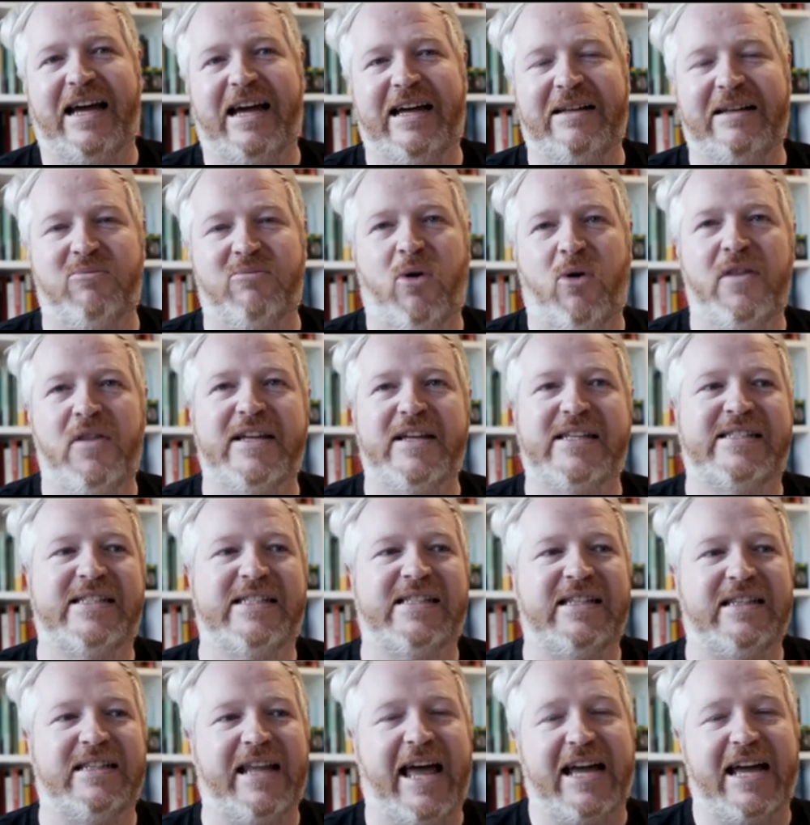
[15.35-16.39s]
And what
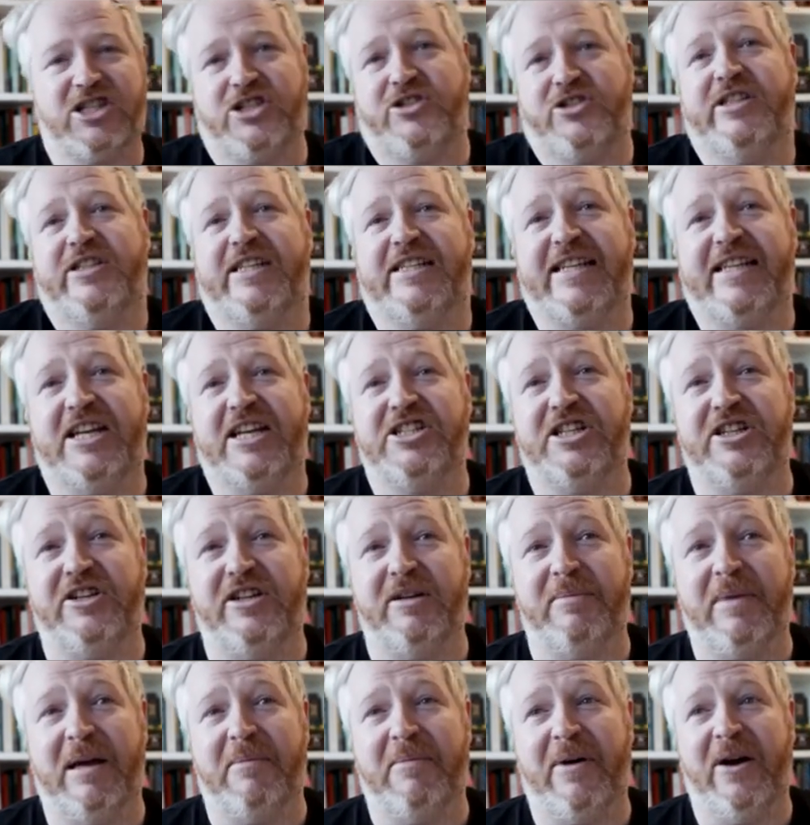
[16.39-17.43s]
this lecture is essentially going
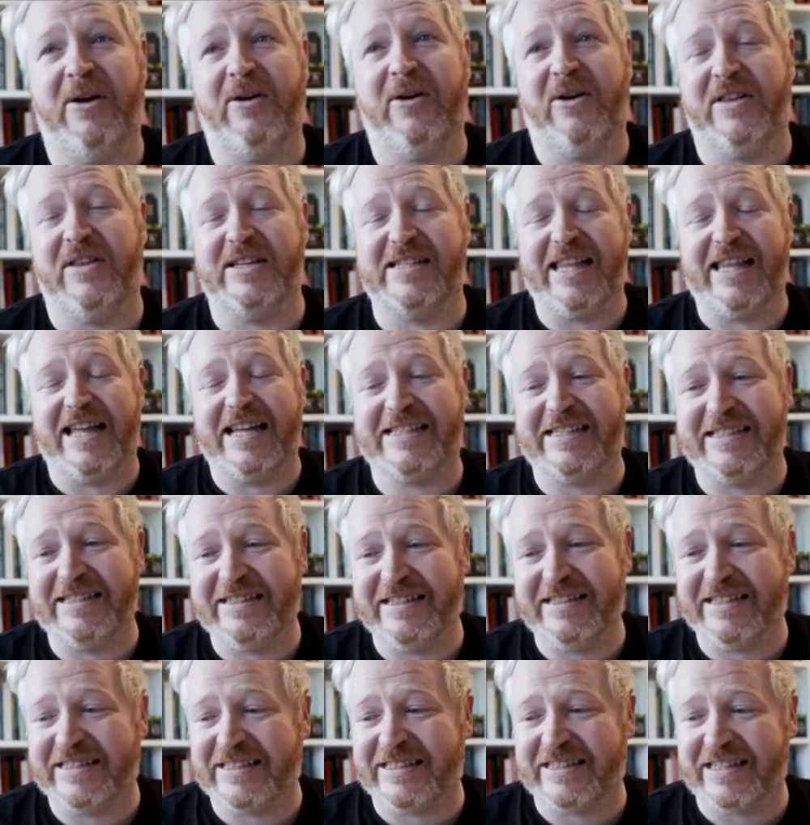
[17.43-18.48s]
to be about, or this
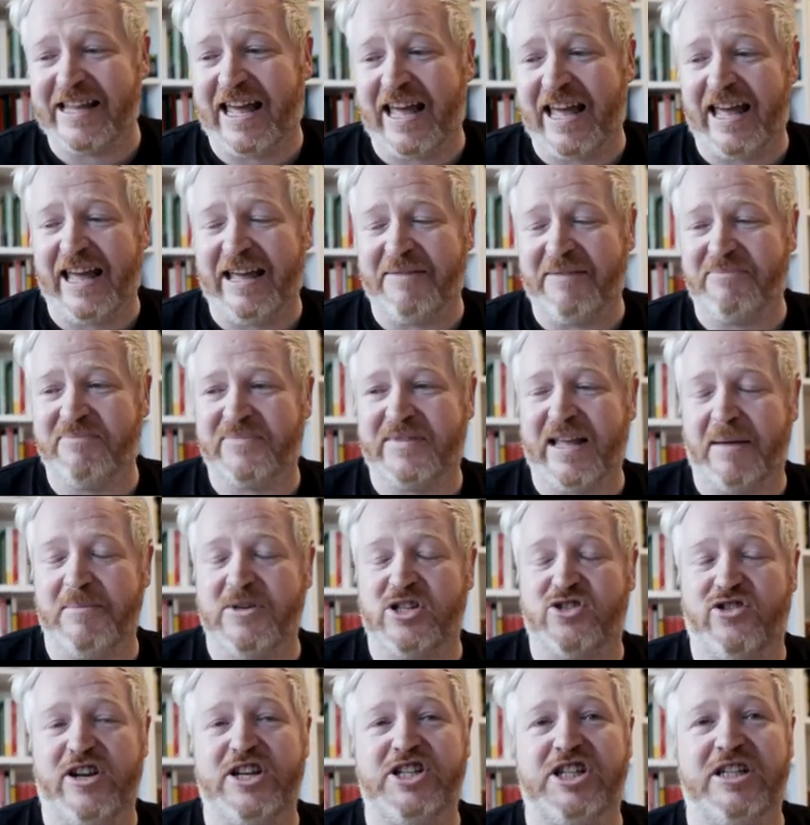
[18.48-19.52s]
lesson, this uh,
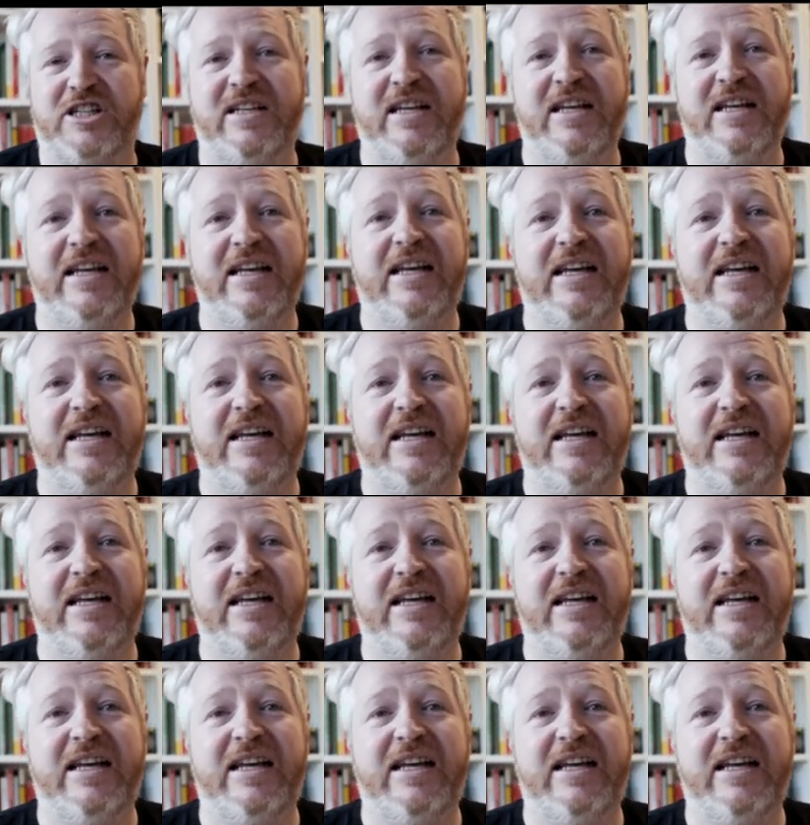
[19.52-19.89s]
demonstration,